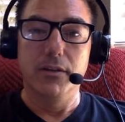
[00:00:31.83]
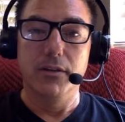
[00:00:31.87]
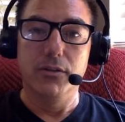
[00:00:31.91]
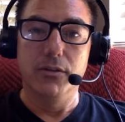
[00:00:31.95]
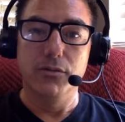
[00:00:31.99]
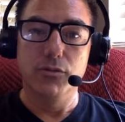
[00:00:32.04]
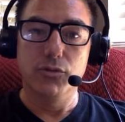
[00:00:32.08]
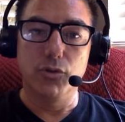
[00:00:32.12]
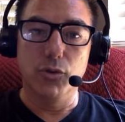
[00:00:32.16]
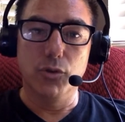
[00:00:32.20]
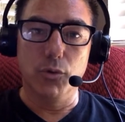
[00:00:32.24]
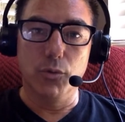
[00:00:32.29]

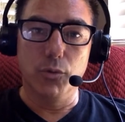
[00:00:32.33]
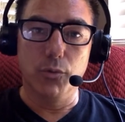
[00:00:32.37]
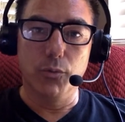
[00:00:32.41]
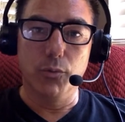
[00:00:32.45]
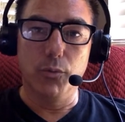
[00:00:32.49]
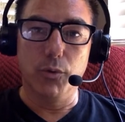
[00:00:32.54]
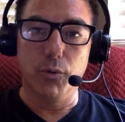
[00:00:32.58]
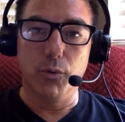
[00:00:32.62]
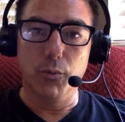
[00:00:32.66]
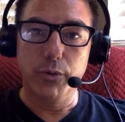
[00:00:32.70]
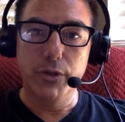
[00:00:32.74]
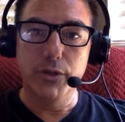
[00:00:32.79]
So
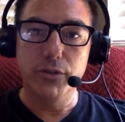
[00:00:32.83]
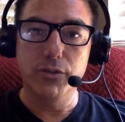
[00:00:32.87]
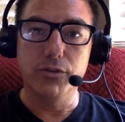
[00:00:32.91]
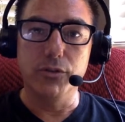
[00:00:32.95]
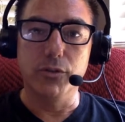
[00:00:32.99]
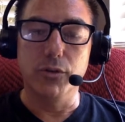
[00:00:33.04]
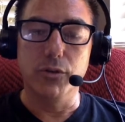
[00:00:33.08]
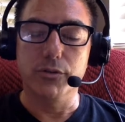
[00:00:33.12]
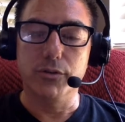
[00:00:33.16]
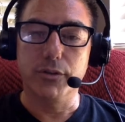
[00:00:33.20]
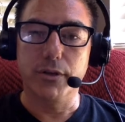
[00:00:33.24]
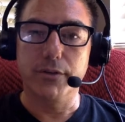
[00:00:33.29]
what we
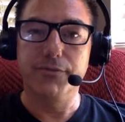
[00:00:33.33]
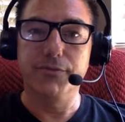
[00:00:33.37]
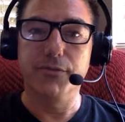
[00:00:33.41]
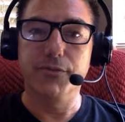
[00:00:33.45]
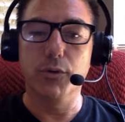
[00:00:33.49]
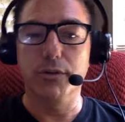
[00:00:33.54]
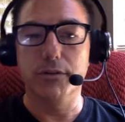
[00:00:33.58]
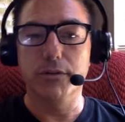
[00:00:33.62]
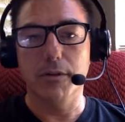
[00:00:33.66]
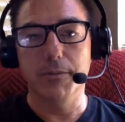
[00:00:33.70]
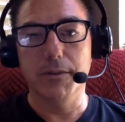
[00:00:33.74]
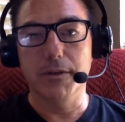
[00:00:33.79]
do is
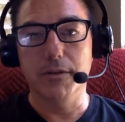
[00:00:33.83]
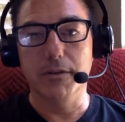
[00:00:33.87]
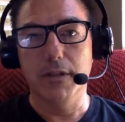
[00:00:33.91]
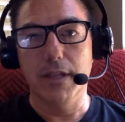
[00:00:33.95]
the